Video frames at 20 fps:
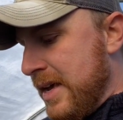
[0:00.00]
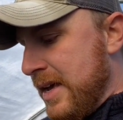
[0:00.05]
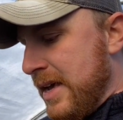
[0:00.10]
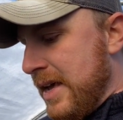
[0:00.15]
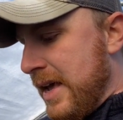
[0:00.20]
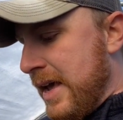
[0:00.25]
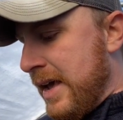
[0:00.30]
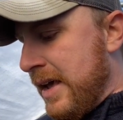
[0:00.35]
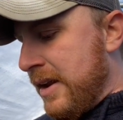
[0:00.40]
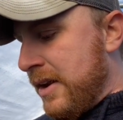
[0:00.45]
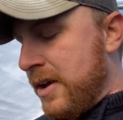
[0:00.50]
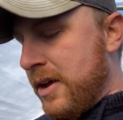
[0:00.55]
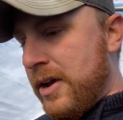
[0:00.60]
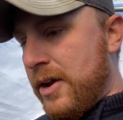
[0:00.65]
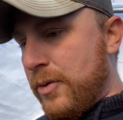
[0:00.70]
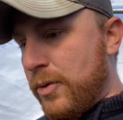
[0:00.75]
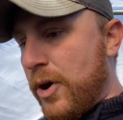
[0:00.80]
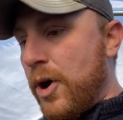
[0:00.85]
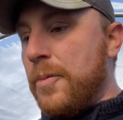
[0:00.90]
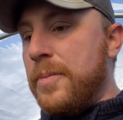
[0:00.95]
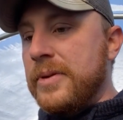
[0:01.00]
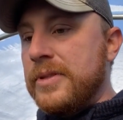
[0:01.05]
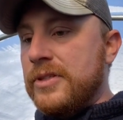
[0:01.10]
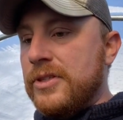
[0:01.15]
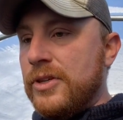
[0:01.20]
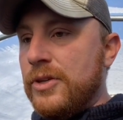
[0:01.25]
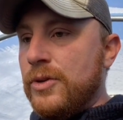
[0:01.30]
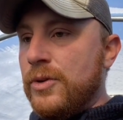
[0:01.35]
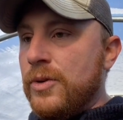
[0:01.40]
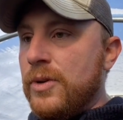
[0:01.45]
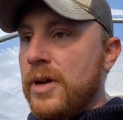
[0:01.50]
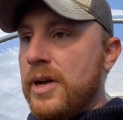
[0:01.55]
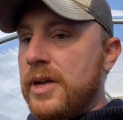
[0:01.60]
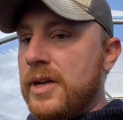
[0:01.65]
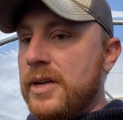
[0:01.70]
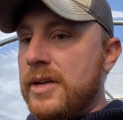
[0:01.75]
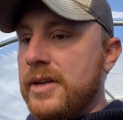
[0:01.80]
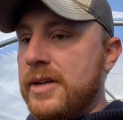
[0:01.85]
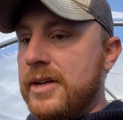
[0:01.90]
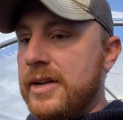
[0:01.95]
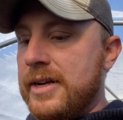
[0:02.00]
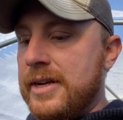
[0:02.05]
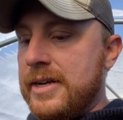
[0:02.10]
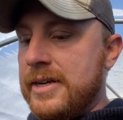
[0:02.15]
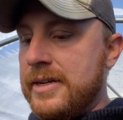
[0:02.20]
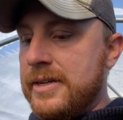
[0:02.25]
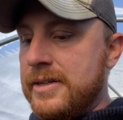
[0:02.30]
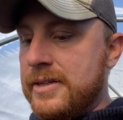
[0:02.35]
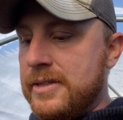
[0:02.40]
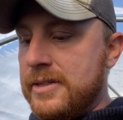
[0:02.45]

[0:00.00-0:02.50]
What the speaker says: And we're hoping to, have